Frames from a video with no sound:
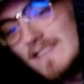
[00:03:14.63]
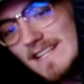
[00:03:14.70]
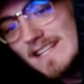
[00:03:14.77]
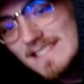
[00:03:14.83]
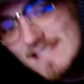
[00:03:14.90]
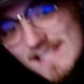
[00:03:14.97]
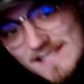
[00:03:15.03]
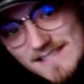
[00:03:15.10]

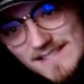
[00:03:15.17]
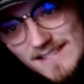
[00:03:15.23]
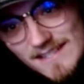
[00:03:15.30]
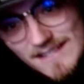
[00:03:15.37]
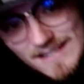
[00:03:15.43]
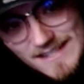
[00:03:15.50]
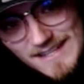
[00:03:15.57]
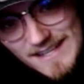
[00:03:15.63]
existing.
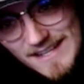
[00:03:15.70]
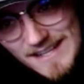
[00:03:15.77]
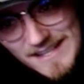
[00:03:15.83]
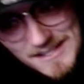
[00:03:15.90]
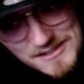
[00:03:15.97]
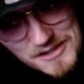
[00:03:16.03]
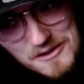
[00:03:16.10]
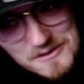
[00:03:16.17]

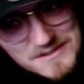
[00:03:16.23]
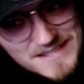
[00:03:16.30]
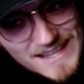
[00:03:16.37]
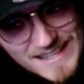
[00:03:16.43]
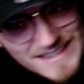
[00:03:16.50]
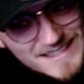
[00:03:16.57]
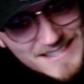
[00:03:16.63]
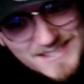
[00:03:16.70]
So it was
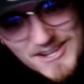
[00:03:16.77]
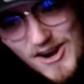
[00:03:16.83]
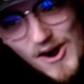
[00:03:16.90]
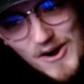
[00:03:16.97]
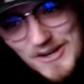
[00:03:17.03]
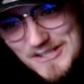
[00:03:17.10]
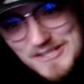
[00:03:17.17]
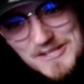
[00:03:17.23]
like this
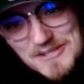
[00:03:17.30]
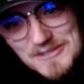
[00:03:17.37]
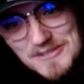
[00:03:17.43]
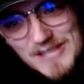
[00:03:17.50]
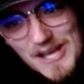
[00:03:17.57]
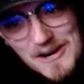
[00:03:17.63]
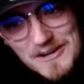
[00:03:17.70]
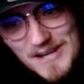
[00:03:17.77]

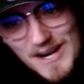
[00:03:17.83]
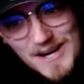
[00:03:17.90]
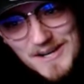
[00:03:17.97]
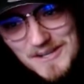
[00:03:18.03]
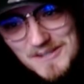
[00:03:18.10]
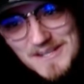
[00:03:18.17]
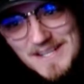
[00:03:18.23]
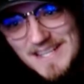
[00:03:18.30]
cartoon
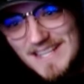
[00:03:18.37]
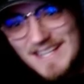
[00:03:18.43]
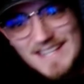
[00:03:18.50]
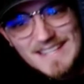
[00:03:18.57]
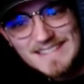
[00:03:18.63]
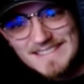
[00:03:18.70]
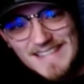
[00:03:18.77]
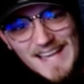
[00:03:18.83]
logo,
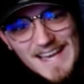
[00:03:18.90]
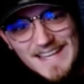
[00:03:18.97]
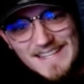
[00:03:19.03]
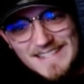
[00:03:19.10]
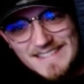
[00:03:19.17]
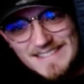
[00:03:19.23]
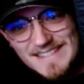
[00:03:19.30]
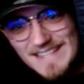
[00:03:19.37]

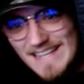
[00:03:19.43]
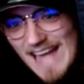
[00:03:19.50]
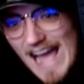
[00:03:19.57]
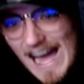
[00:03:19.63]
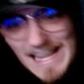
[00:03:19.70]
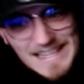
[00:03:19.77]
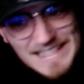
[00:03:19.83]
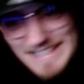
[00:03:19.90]
like an
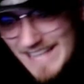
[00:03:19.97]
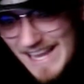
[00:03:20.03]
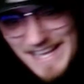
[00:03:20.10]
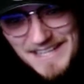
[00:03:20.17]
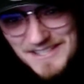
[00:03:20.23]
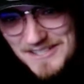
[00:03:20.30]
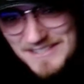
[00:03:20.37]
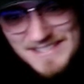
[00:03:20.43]

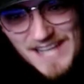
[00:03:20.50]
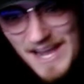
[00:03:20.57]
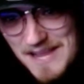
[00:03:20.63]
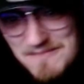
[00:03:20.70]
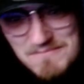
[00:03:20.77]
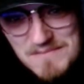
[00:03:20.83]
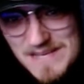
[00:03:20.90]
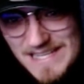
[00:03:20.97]
alligator
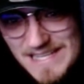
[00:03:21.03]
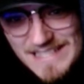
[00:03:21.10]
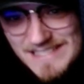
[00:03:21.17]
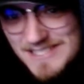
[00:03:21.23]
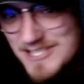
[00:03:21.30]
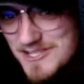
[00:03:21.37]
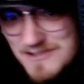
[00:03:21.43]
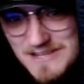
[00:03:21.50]
type
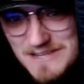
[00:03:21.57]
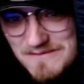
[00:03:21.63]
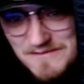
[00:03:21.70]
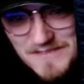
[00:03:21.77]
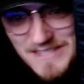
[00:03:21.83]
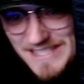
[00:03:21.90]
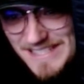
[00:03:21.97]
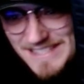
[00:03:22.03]
beat, Stream
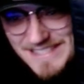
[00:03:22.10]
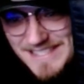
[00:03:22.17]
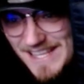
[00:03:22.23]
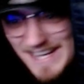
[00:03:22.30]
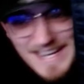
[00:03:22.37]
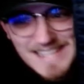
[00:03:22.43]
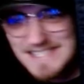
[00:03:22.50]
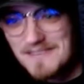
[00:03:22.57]
Fiends.
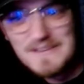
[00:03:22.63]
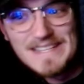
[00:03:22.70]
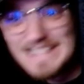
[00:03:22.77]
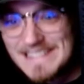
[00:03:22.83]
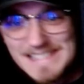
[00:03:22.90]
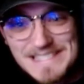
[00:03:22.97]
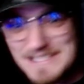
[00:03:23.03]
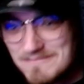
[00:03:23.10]
Like I said, we
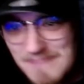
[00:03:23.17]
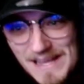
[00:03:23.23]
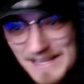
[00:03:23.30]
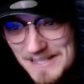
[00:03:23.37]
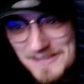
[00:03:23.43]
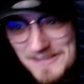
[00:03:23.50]
didn't spell it